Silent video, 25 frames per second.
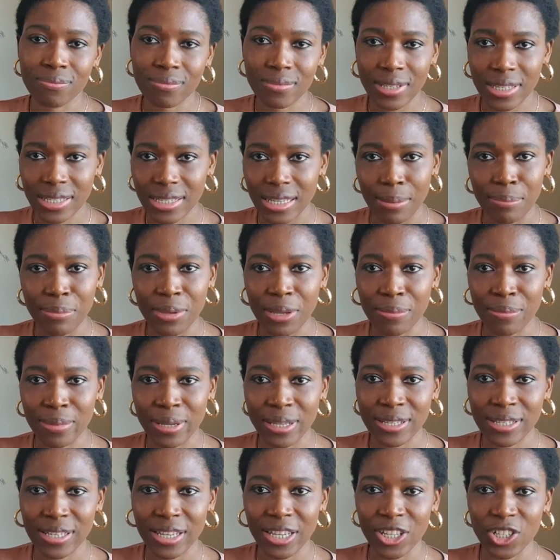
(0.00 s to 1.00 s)
send me a
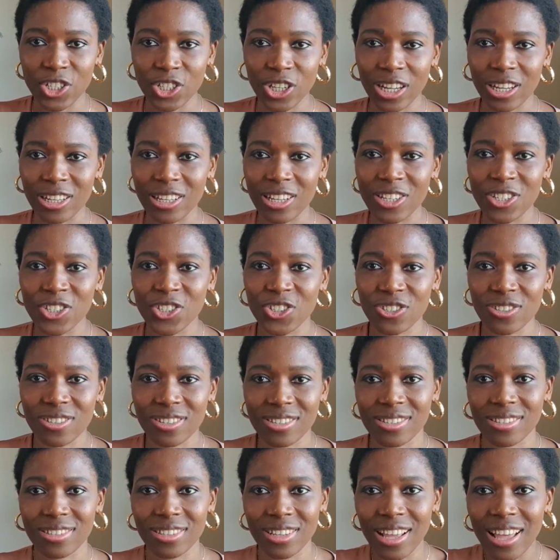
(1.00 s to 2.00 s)
message and
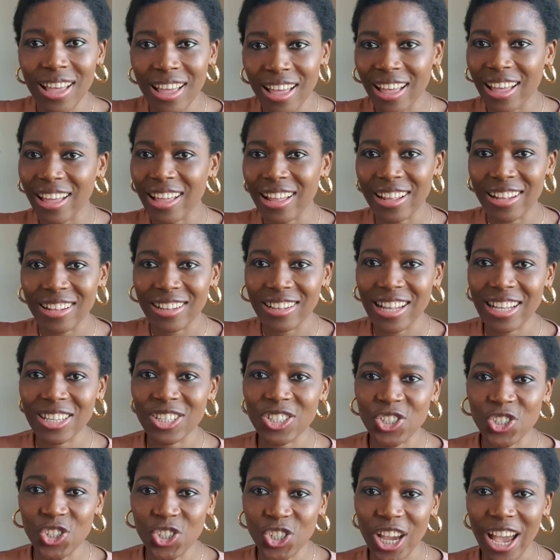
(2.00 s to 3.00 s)

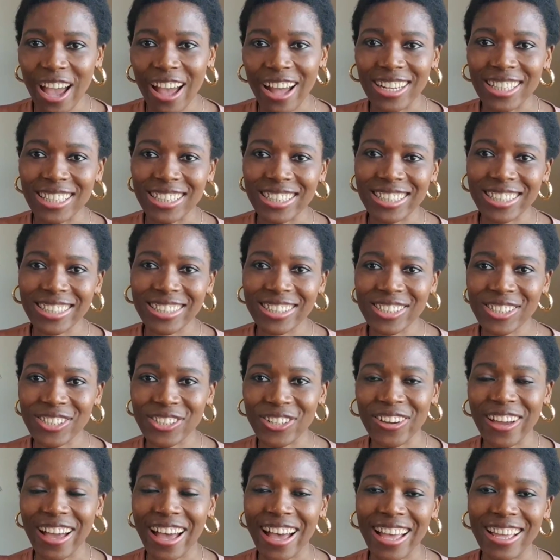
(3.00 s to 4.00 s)
let's chat.
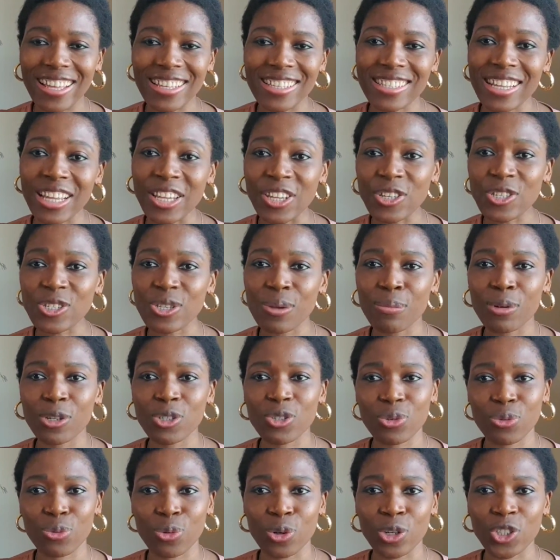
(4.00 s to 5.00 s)
So guys, thank you so
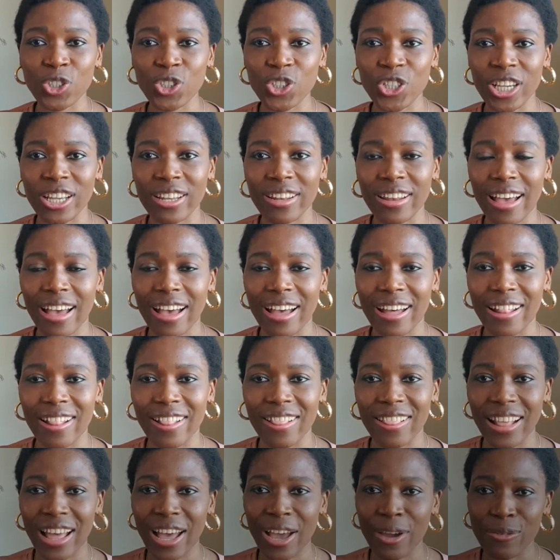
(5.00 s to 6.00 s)
much for watching,
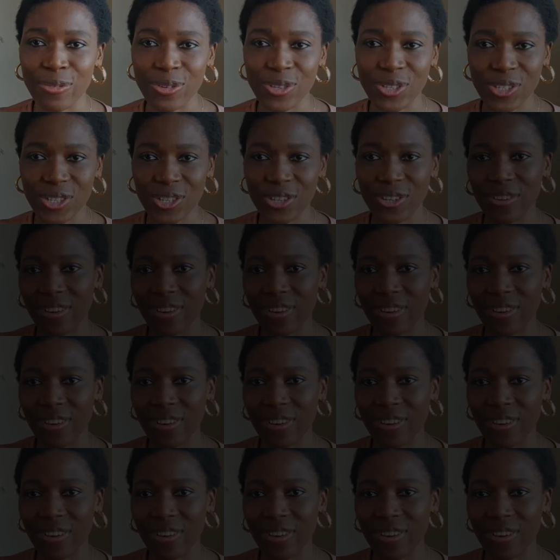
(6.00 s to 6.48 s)
and I will see you